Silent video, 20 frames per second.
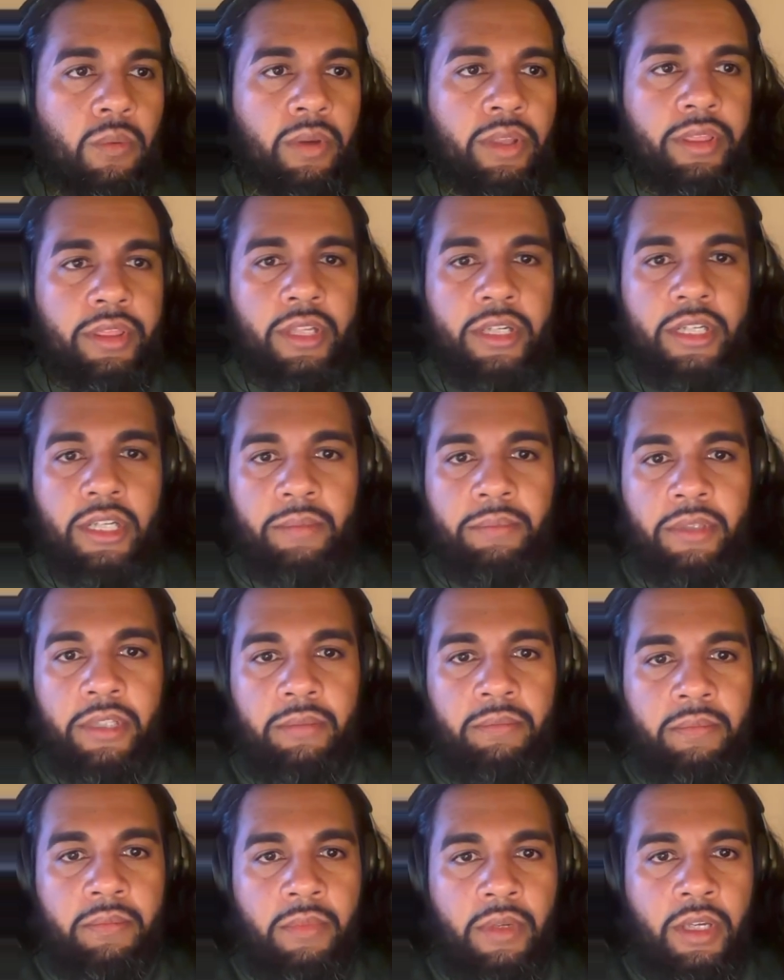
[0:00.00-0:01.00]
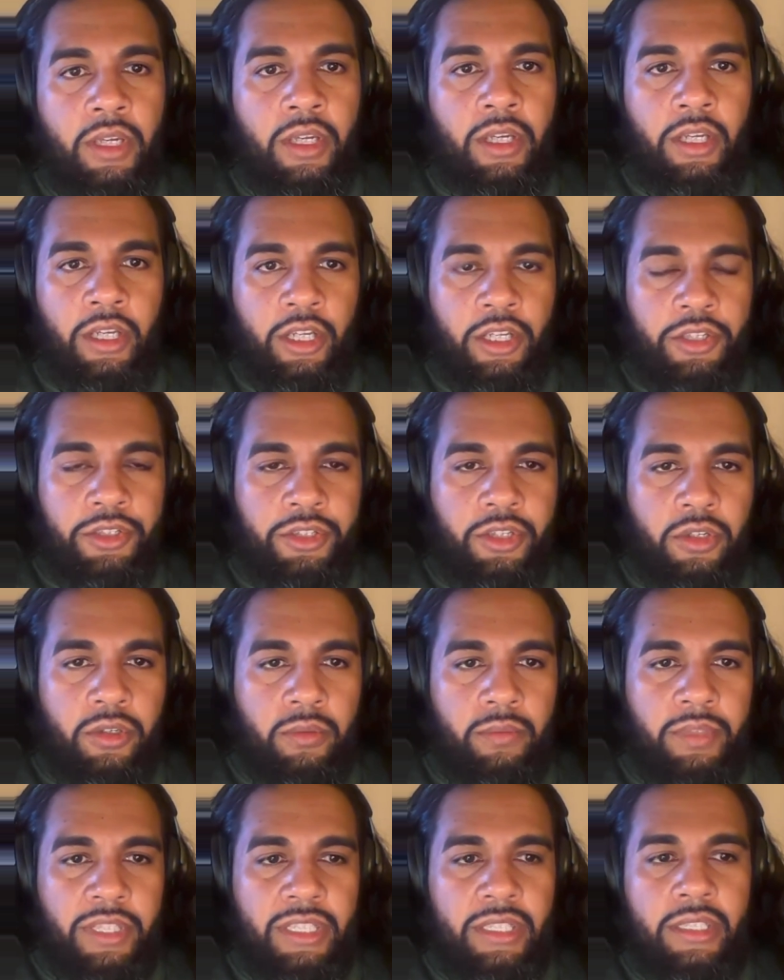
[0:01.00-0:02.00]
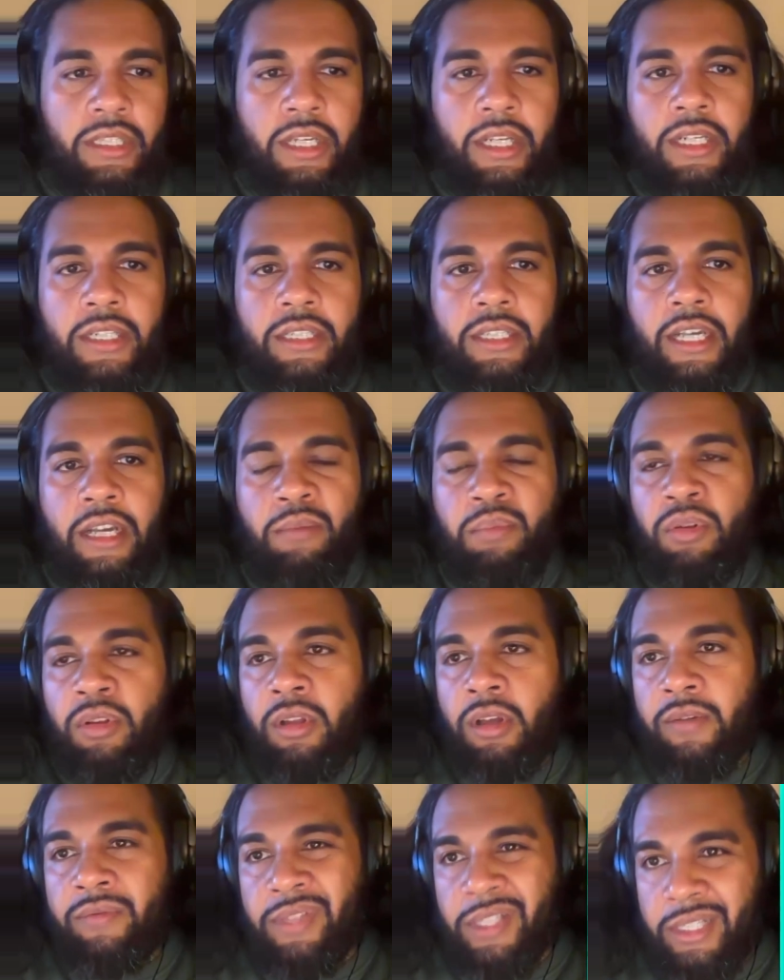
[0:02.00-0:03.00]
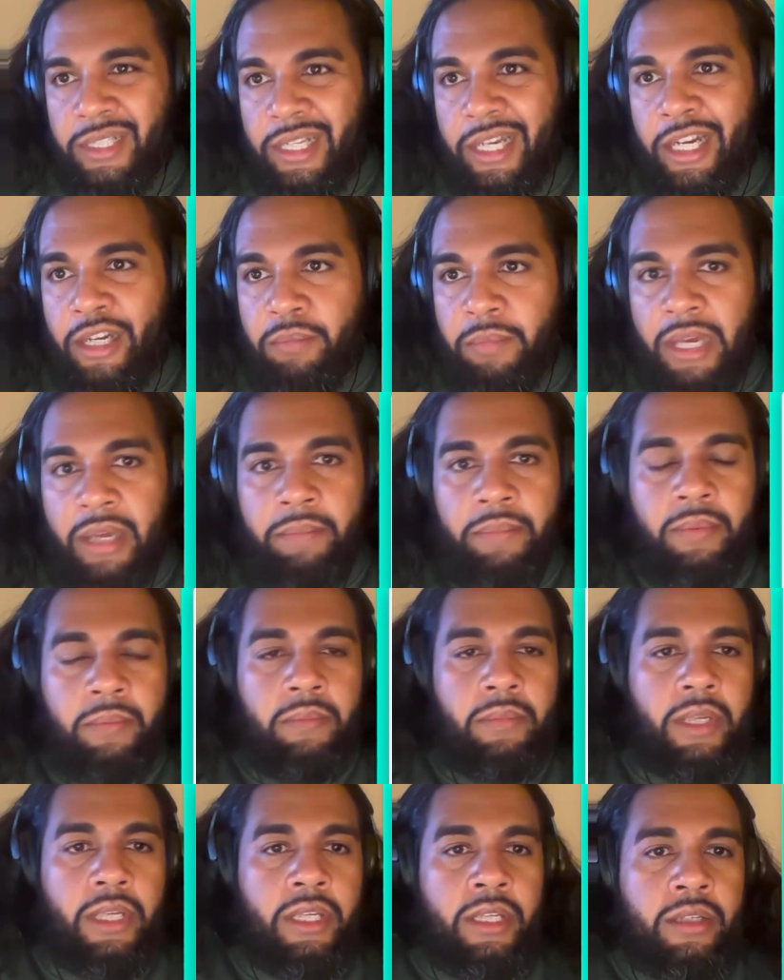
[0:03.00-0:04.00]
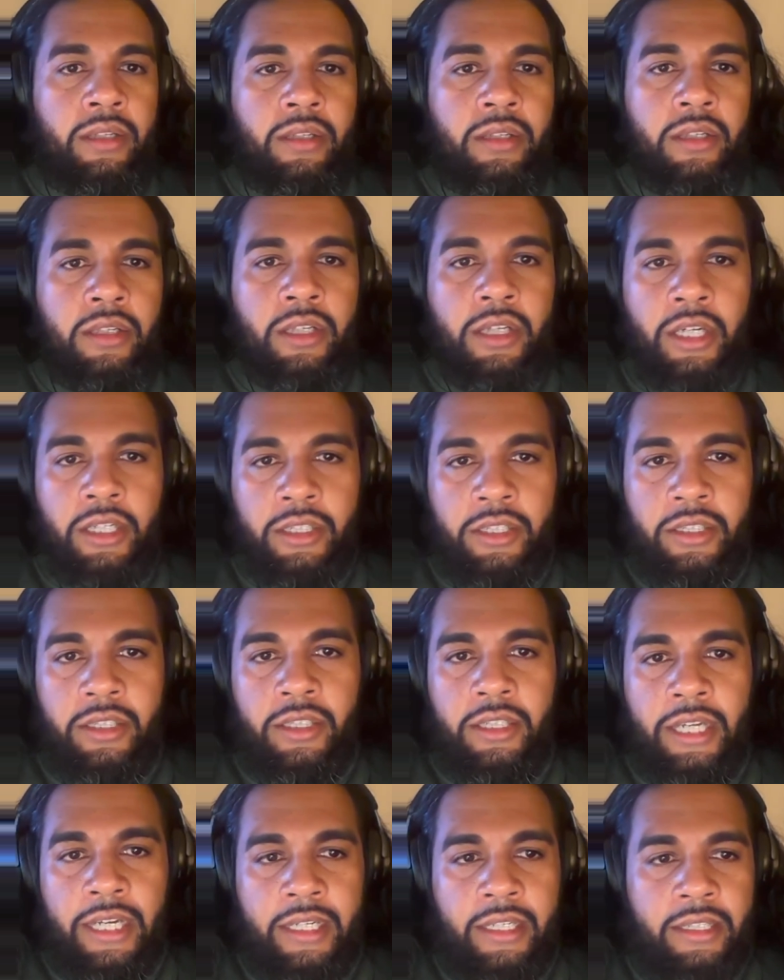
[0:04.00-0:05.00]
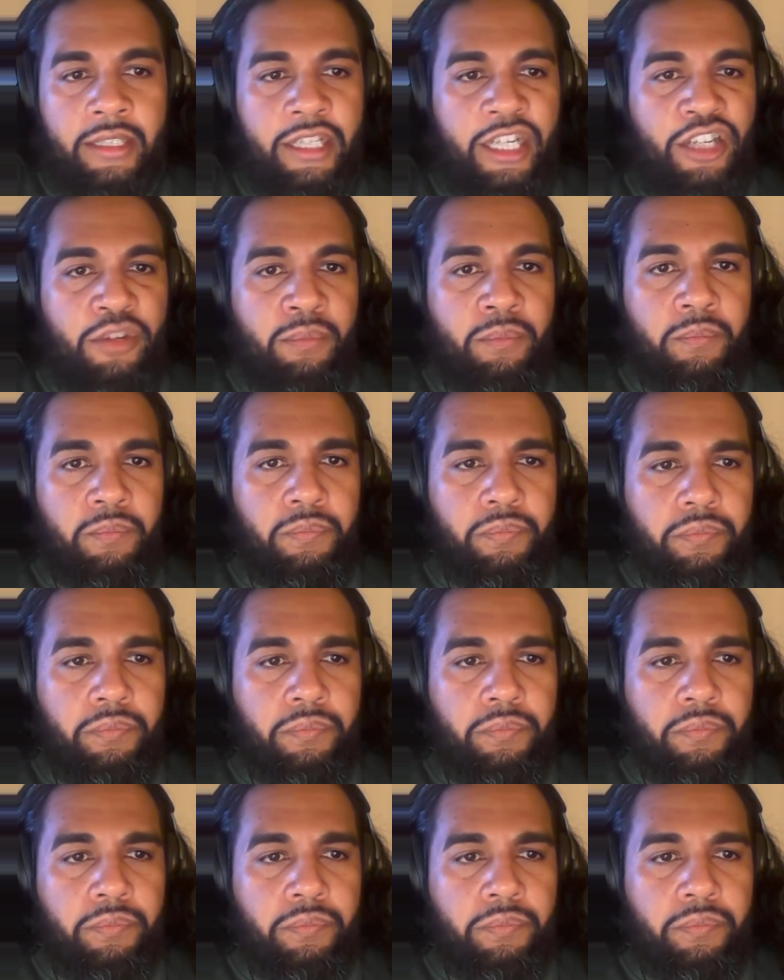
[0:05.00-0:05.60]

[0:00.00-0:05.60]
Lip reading: with the template. So this is an example of a stack map in conscious stack design.